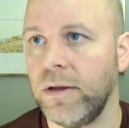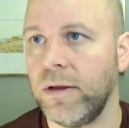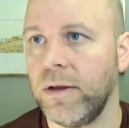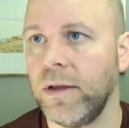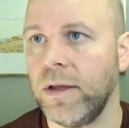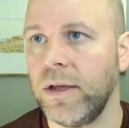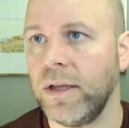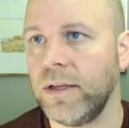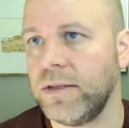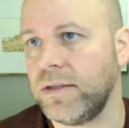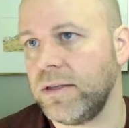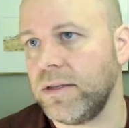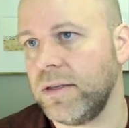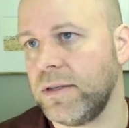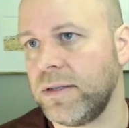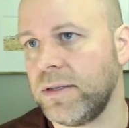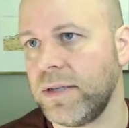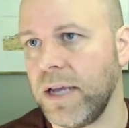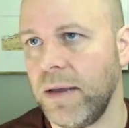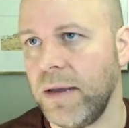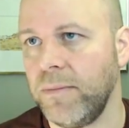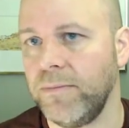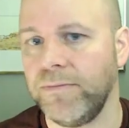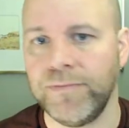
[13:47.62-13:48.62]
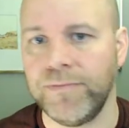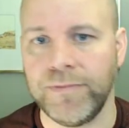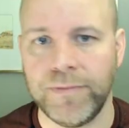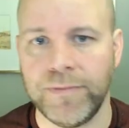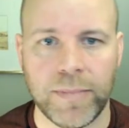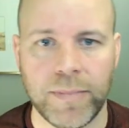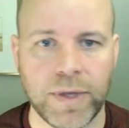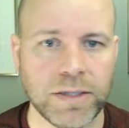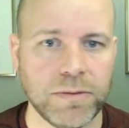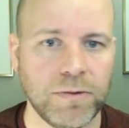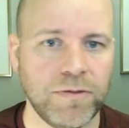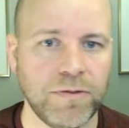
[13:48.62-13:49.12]
It's the same
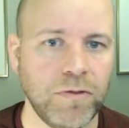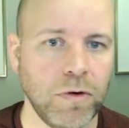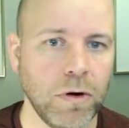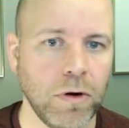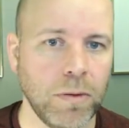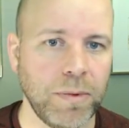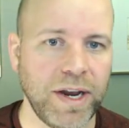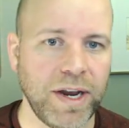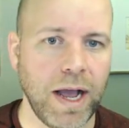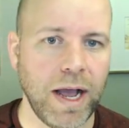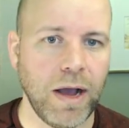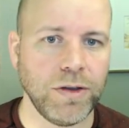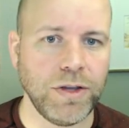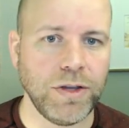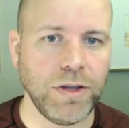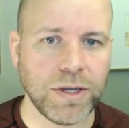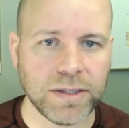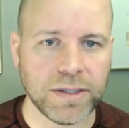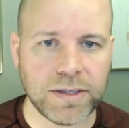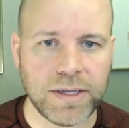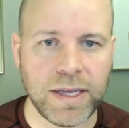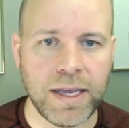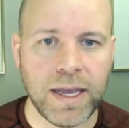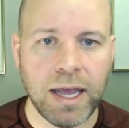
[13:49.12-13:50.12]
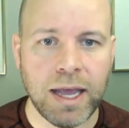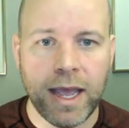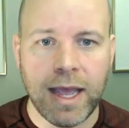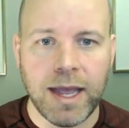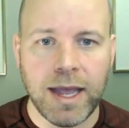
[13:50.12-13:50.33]
as before, but now you can see,